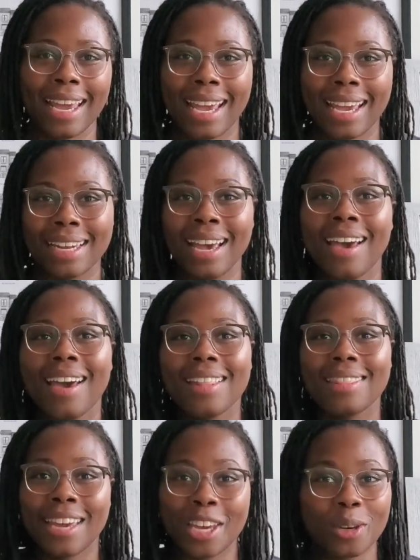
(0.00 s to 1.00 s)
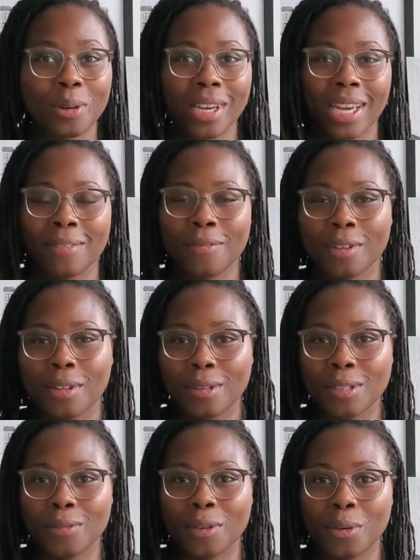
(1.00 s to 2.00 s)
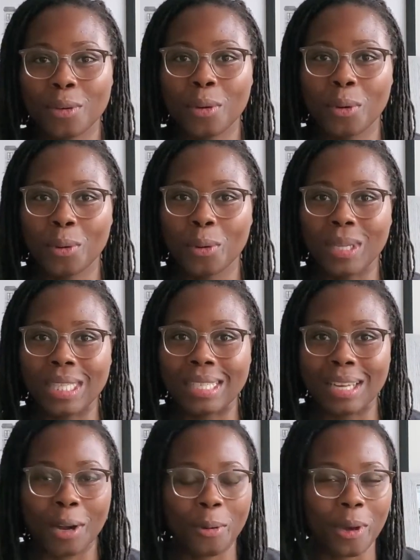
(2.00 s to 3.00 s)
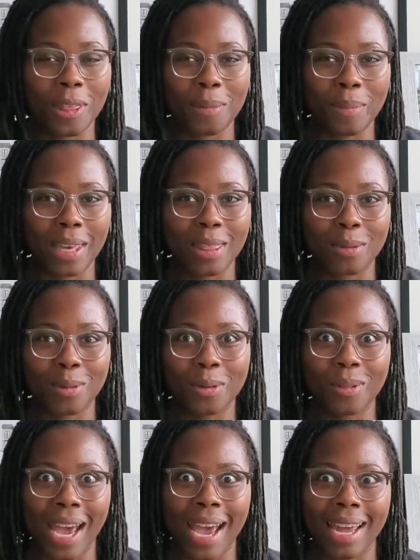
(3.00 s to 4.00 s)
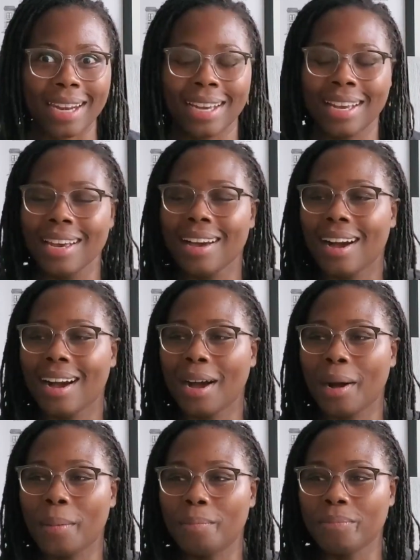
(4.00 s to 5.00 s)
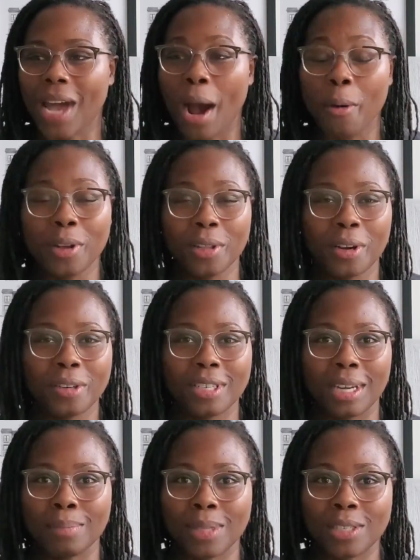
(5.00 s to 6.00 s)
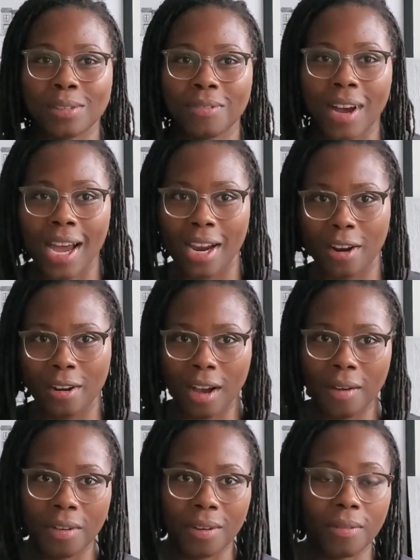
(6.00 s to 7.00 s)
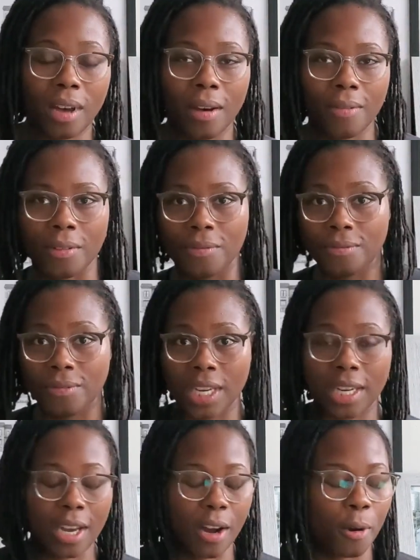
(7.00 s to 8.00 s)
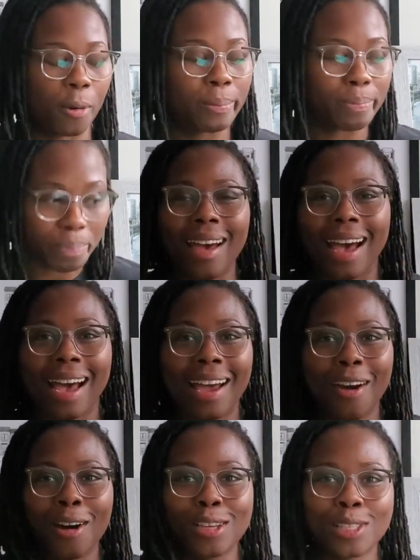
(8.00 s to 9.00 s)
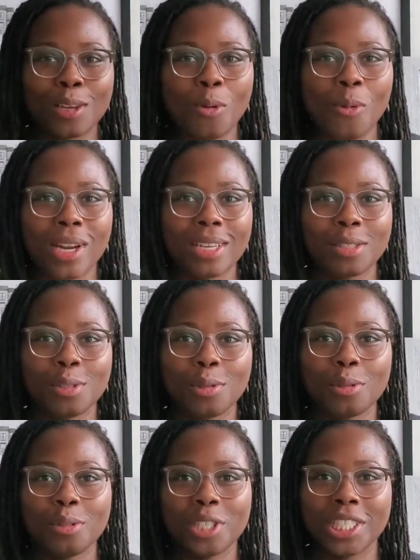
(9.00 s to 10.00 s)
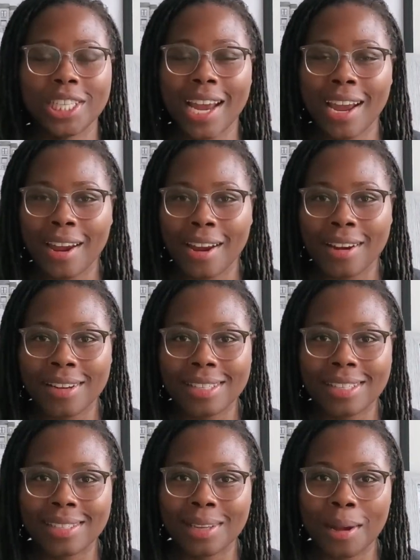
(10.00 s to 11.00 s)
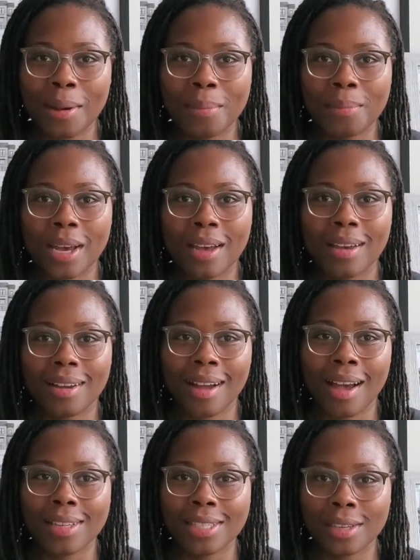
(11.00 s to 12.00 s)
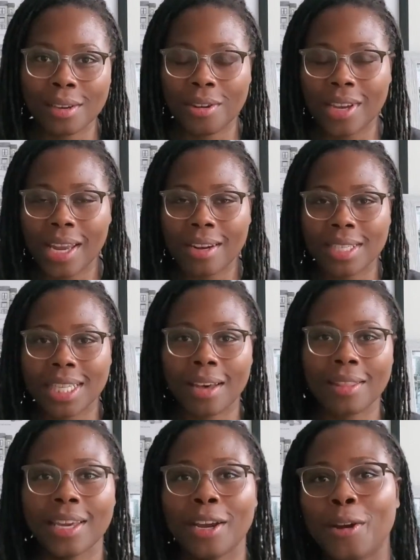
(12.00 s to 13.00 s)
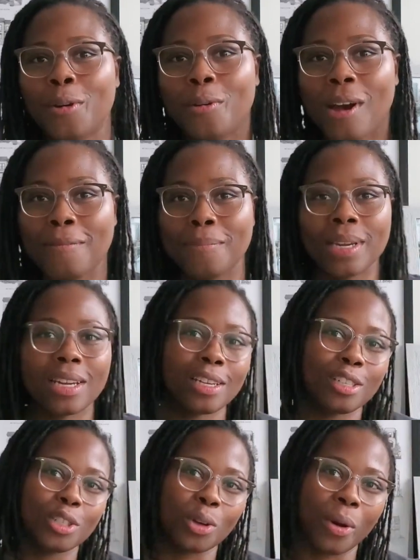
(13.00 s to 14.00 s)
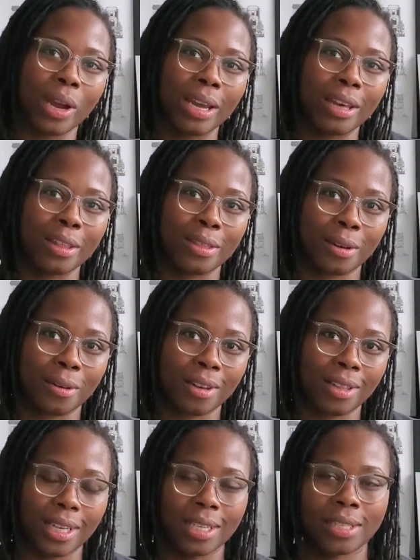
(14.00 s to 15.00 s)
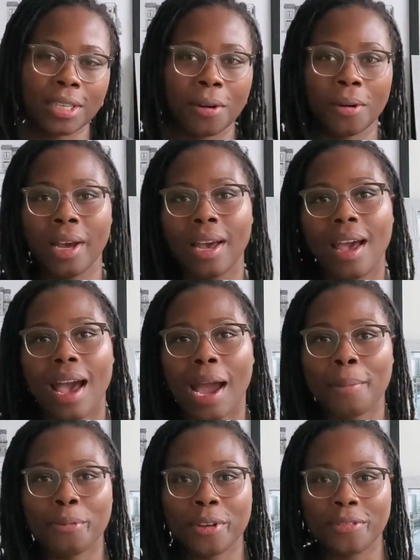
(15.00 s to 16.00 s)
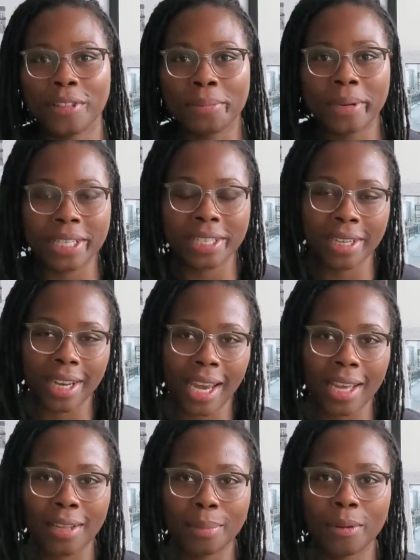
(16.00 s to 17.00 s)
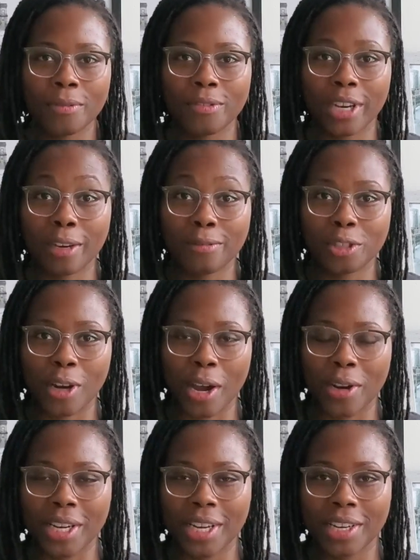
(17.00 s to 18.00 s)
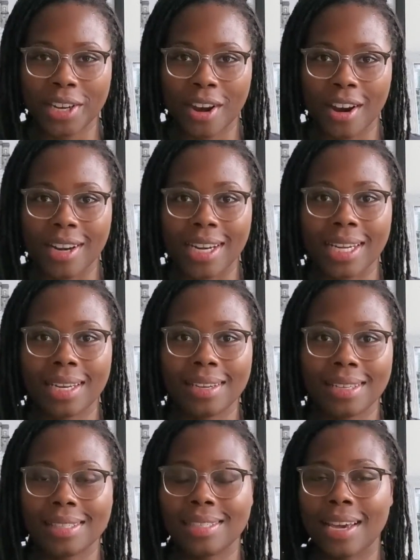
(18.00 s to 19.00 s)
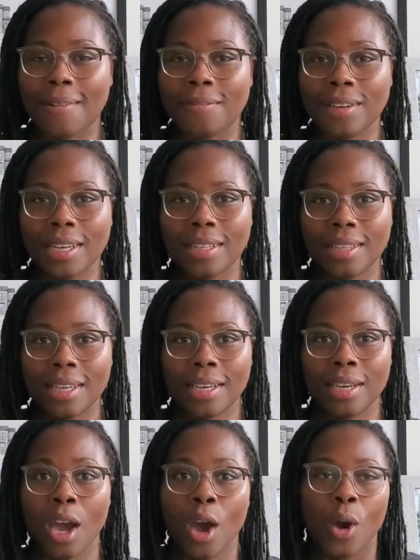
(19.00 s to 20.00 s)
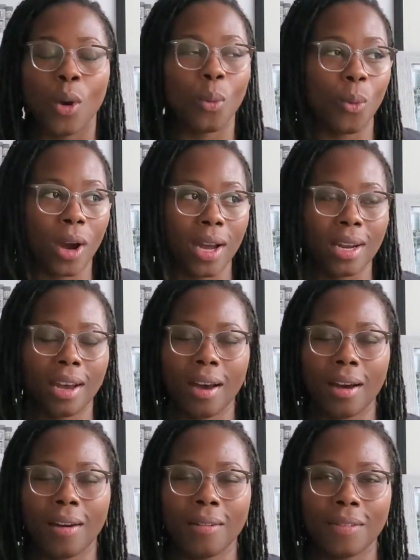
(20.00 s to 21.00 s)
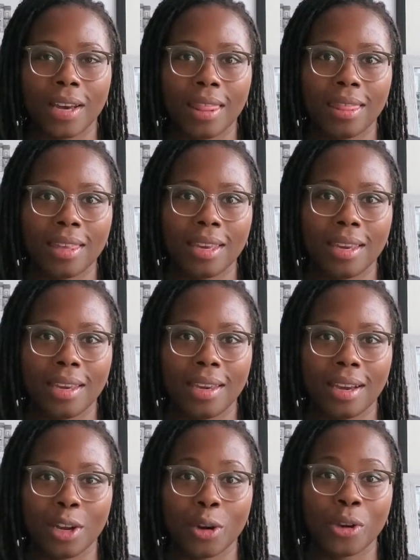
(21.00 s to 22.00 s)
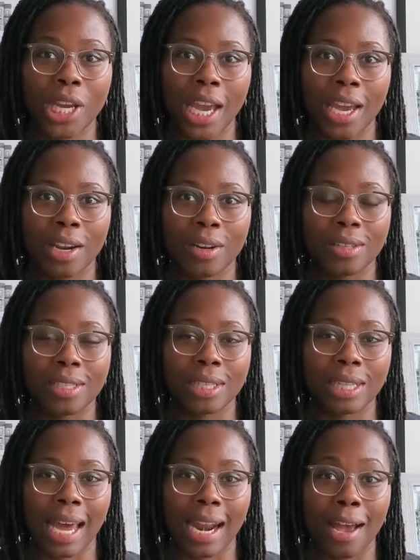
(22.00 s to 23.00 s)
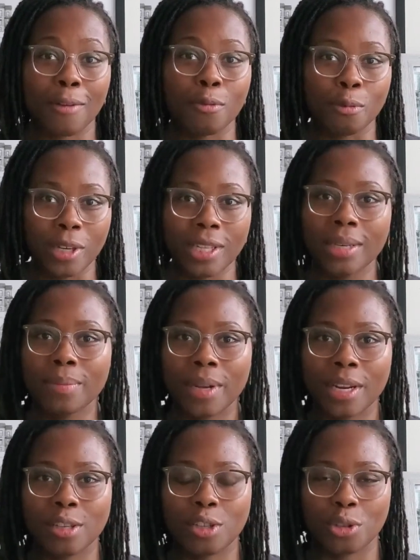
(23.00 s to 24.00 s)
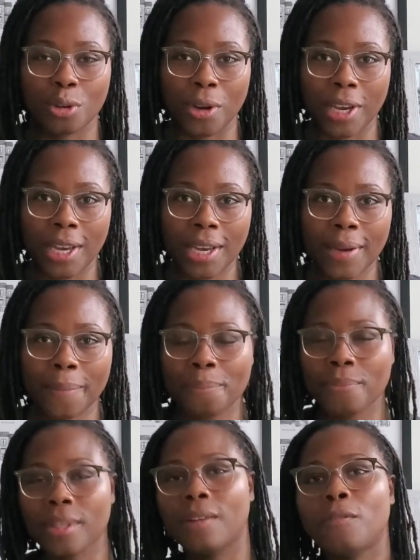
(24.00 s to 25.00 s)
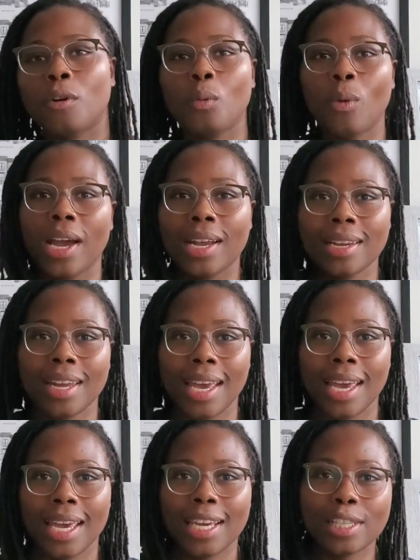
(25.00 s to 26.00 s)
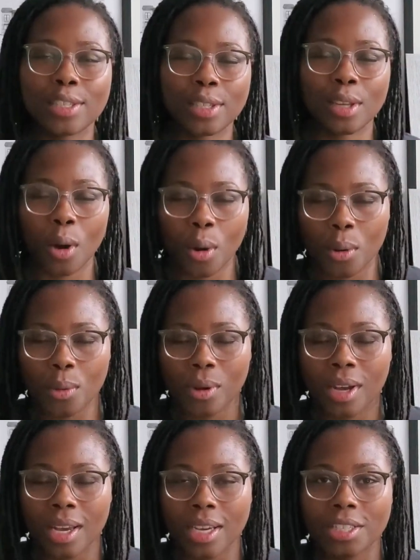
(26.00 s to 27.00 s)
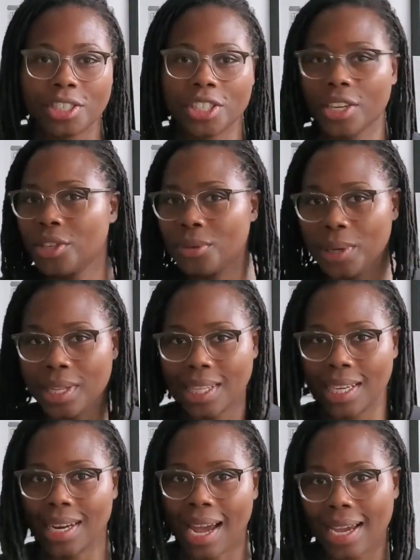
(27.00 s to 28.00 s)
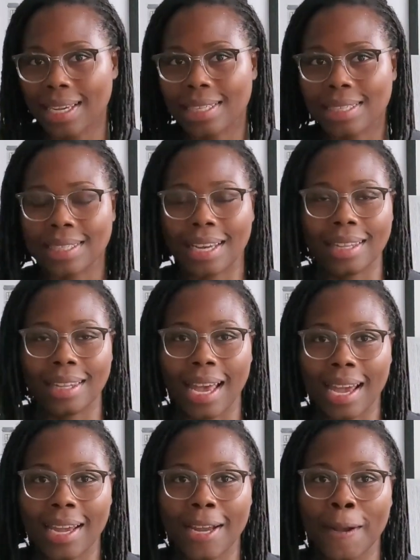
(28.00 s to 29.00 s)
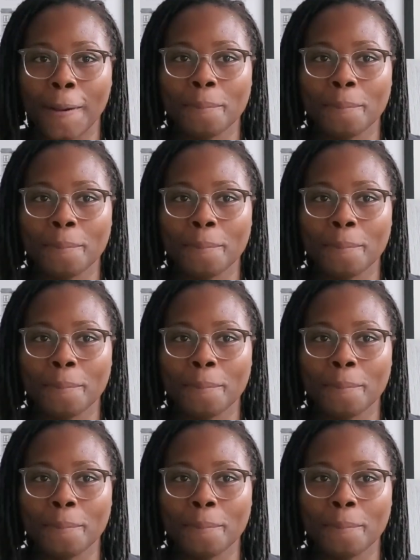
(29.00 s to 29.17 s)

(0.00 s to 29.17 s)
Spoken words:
And thank you again for those of you who stuck with me through that hour-long dumpster fire of a video. I also wanted to share some content creators out there who I've been enjoying thoroughly. So I briefly mentioned Caleb of Drowning in Yarn, and he is definitely one of the creators that I've really been enjoying. For one, he's so genuinely nice. Like,